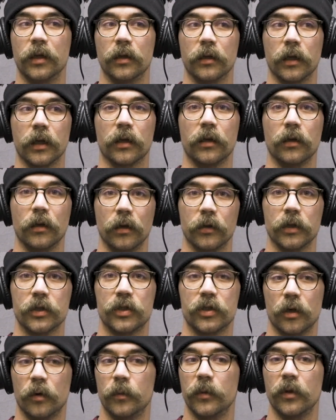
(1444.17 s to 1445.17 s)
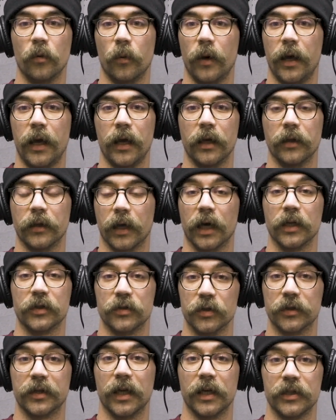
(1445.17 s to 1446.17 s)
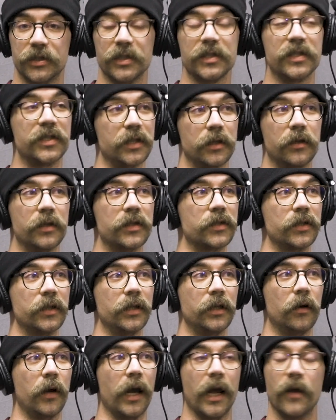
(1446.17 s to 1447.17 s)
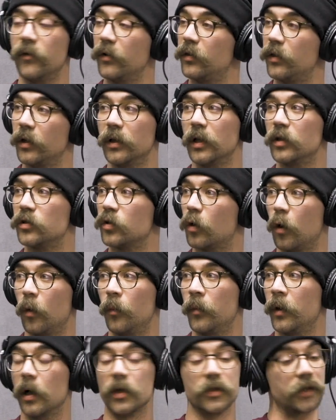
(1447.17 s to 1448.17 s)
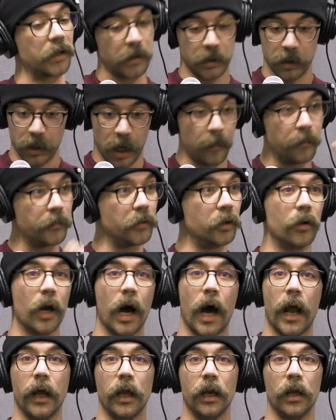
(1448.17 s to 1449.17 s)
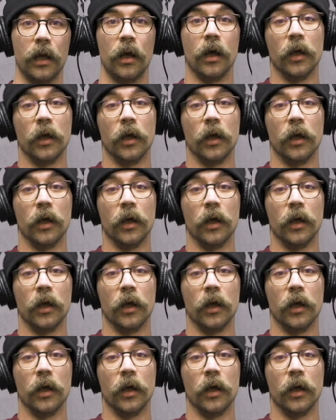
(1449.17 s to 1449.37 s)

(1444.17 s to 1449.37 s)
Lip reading: And like, you know, they showed me the way and like, I took that shit seriously. You know, everything they told me, I was like, yup, you got it.